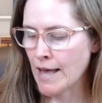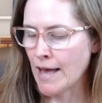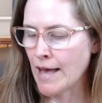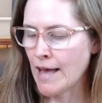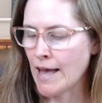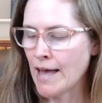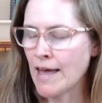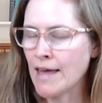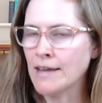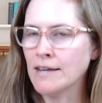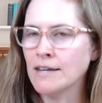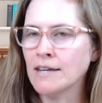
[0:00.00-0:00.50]

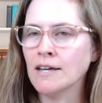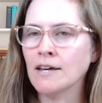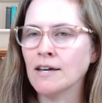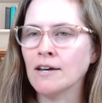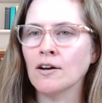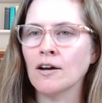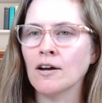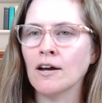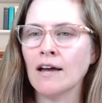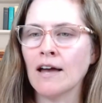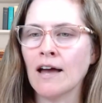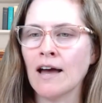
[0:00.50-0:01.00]
And
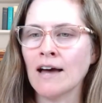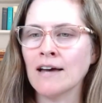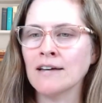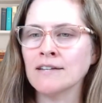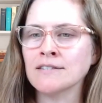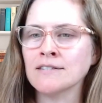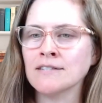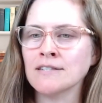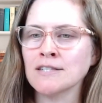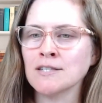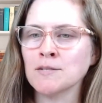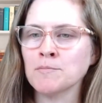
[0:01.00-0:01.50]
as
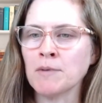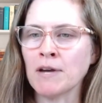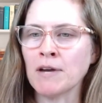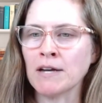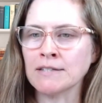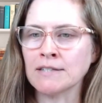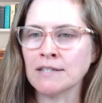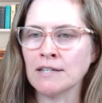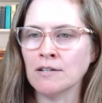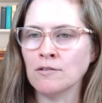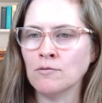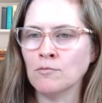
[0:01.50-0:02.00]

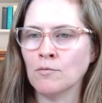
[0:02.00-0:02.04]
suspected,